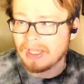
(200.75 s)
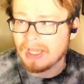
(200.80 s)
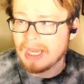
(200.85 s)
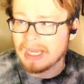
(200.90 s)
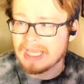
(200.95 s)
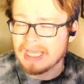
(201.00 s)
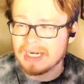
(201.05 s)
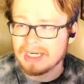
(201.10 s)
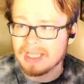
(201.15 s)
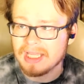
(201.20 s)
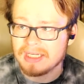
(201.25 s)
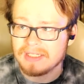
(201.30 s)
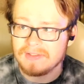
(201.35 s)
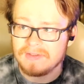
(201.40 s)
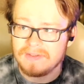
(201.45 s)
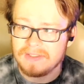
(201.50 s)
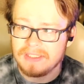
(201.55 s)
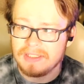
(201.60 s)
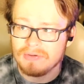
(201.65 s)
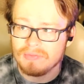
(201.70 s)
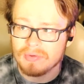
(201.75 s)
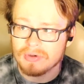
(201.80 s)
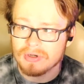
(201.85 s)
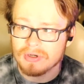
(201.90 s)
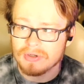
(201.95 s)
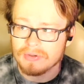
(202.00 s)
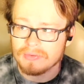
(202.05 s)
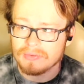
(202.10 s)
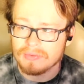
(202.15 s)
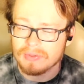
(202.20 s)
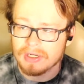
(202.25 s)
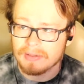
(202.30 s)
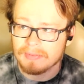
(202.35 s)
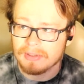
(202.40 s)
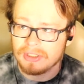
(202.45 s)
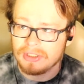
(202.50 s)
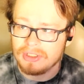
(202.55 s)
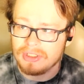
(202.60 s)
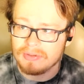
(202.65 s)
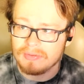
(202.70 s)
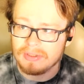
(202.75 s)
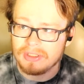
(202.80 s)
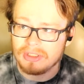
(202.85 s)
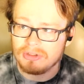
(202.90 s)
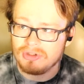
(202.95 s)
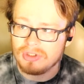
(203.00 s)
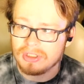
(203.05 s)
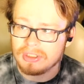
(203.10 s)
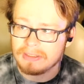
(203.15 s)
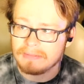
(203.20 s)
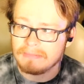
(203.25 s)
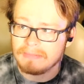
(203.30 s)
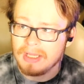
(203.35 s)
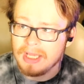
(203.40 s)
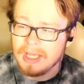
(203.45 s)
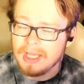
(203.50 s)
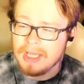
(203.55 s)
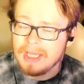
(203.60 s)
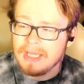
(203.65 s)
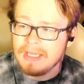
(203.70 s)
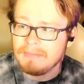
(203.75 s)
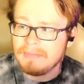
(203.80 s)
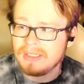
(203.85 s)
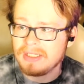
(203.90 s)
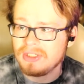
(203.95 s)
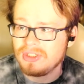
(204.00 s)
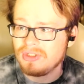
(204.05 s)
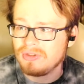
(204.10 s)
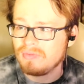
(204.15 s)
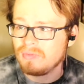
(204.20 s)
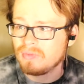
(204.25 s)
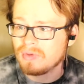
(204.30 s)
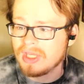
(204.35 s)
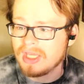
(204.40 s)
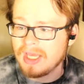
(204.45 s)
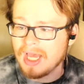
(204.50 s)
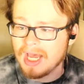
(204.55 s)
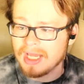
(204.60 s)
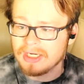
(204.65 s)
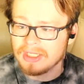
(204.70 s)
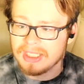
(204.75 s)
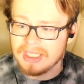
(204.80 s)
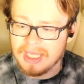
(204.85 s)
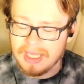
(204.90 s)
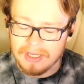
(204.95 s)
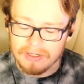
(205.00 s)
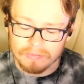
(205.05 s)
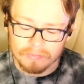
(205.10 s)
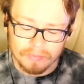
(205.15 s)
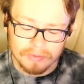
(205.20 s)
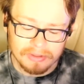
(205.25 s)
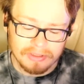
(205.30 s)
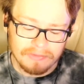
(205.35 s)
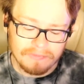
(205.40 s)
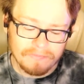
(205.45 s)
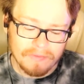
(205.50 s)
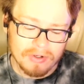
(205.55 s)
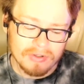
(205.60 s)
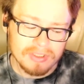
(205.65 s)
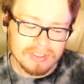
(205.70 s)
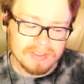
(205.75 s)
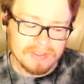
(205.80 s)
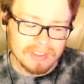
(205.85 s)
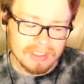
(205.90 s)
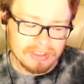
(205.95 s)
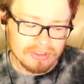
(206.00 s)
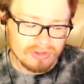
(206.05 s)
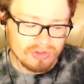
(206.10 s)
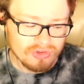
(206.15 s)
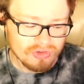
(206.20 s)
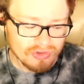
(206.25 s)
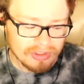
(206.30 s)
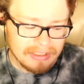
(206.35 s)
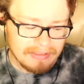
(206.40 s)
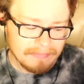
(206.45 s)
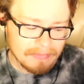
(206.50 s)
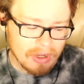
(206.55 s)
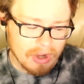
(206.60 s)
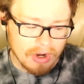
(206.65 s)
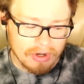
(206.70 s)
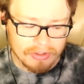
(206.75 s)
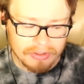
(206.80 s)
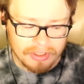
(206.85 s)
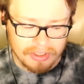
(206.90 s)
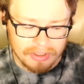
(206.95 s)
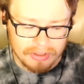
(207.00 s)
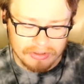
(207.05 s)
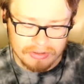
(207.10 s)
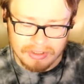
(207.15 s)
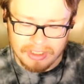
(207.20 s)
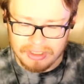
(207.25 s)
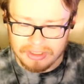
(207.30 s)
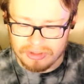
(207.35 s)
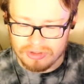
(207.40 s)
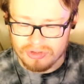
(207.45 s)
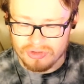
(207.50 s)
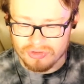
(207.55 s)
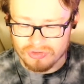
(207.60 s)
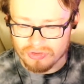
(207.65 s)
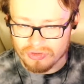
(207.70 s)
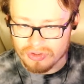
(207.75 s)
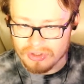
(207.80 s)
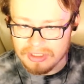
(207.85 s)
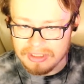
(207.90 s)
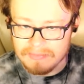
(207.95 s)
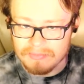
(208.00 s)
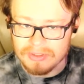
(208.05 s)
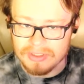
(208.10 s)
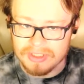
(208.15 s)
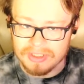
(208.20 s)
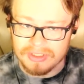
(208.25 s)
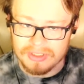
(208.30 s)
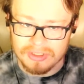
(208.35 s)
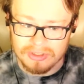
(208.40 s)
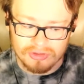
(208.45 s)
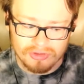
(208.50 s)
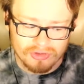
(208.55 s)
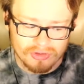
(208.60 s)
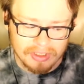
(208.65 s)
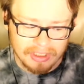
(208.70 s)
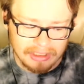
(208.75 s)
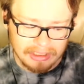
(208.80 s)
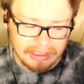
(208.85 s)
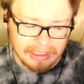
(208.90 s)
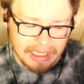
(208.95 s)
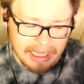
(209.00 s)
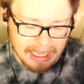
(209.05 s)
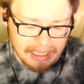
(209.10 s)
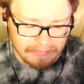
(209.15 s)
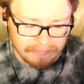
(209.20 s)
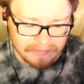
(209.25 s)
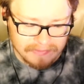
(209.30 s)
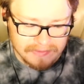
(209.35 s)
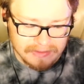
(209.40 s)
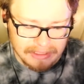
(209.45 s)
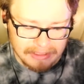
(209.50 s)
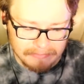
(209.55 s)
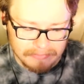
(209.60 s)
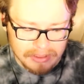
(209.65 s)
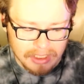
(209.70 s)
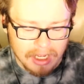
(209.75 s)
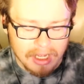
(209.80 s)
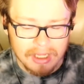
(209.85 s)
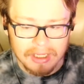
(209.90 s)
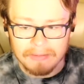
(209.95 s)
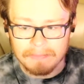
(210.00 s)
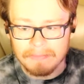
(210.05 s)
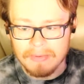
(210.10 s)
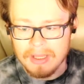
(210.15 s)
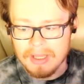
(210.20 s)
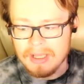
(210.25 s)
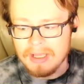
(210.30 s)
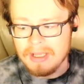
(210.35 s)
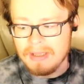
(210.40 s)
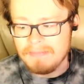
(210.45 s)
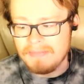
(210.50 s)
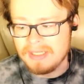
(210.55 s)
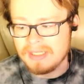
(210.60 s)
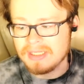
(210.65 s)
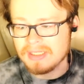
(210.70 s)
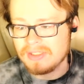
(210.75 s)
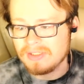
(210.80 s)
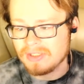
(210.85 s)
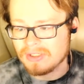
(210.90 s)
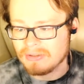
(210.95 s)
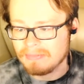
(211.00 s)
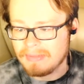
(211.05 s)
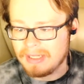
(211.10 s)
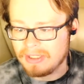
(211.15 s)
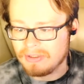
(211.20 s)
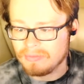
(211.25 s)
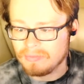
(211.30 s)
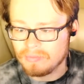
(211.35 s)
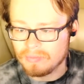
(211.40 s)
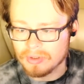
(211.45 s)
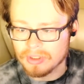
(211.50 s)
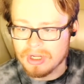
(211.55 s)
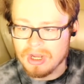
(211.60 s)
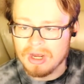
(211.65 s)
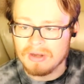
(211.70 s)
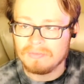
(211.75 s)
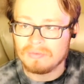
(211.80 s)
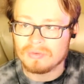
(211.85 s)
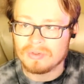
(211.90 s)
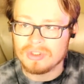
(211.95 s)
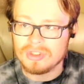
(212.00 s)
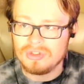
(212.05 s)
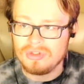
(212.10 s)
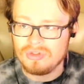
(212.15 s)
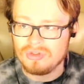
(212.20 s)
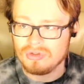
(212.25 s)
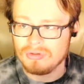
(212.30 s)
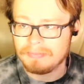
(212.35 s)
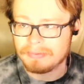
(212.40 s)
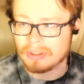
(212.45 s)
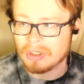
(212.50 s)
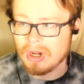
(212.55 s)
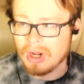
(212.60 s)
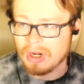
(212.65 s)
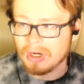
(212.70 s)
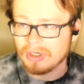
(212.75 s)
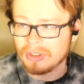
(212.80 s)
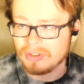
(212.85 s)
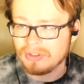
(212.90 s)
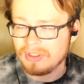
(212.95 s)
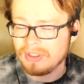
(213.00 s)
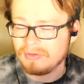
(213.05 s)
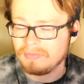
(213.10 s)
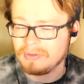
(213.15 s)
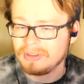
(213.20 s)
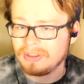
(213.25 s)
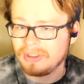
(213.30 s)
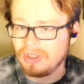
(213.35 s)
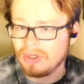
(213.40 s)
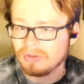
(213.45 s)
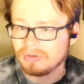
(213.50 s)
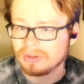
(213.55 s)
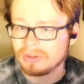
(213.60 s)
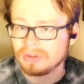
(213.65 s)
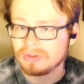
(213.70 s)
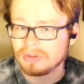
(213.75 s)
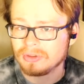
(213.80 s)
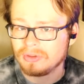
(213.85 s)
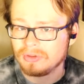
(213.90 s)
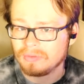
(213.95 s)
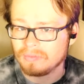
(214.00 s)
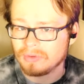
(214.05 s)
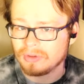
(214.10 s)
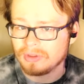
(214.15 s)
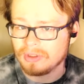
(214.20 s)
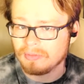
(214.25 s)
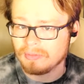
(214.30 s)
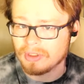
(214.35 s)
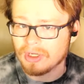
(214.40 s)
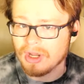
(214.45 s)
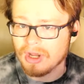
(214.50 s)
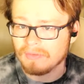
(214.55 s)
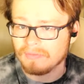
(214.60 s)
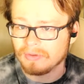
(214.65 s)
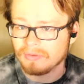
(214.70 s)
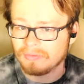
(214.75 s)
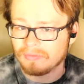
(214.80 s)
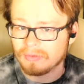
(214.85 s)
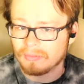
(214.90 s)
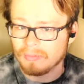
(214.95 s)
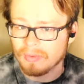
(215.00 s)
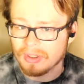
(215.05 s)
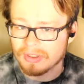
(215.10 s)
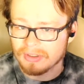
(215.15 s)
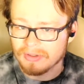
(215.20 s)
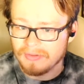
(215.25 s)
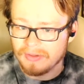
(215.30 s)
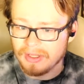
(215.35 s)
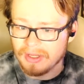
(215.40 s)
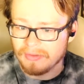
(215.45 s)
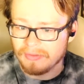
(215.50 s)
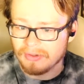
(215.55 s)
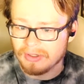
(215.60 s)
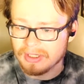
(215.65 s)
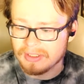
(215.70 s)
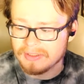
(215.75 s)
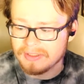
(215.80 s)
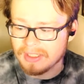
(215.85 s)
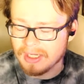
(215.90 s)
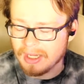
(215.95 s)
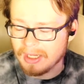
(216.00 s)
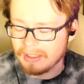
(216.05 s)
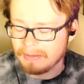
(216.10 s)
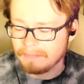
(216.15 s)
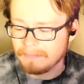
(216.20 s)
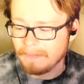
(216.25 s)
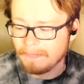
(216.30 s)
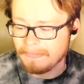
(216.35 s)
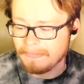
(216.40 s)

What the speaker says: I got to kind of see what I'm going to do with the gym because you kind of can't really focus on extreme cardio and extreme resistance training at the same time because it'll make recovery super hard. You can really only recover from one or the other at a time.